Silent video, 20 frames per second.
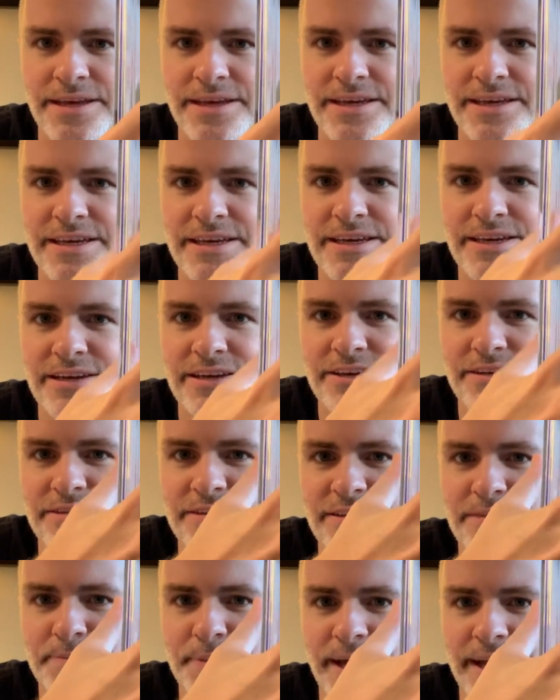
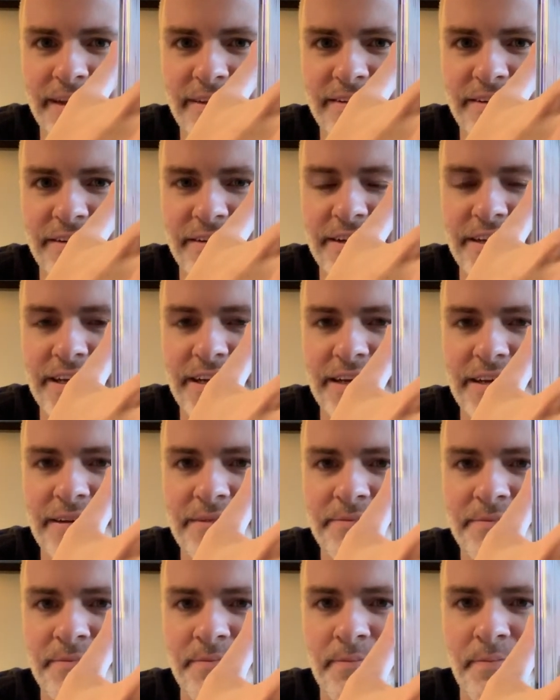he penciled
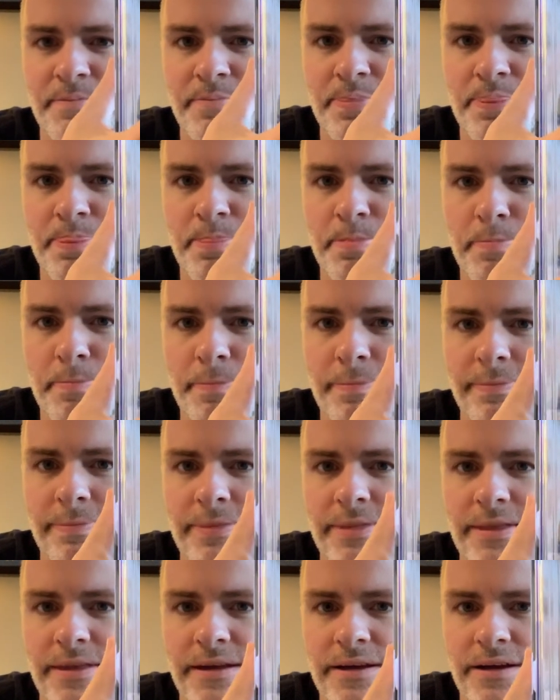in
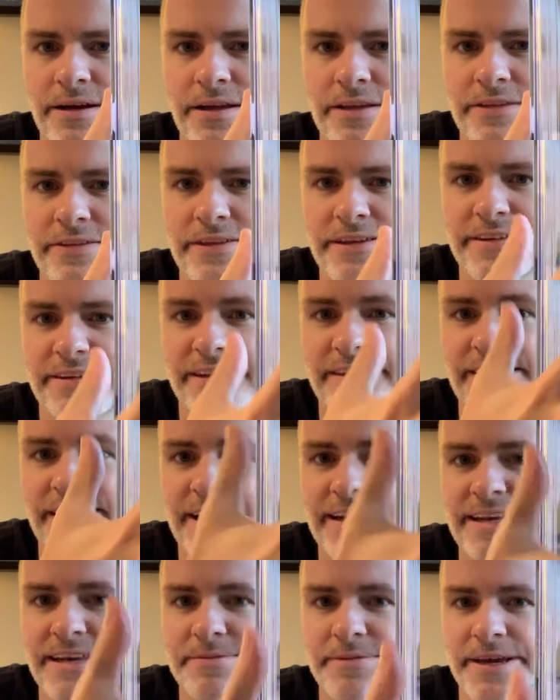all of this and
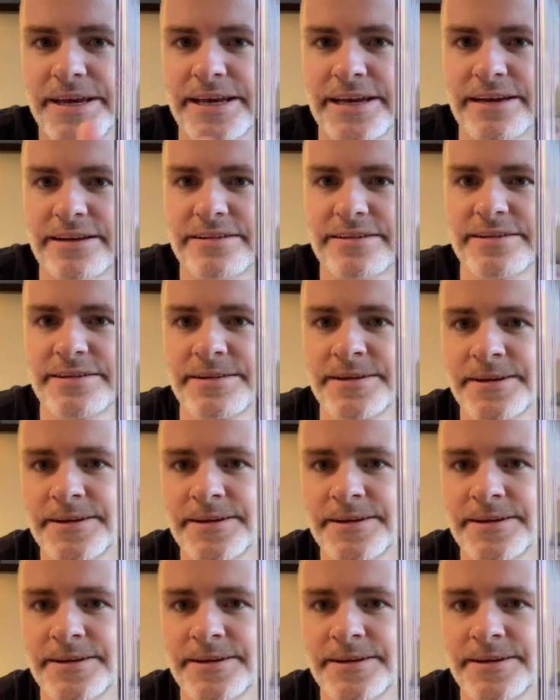then he inked.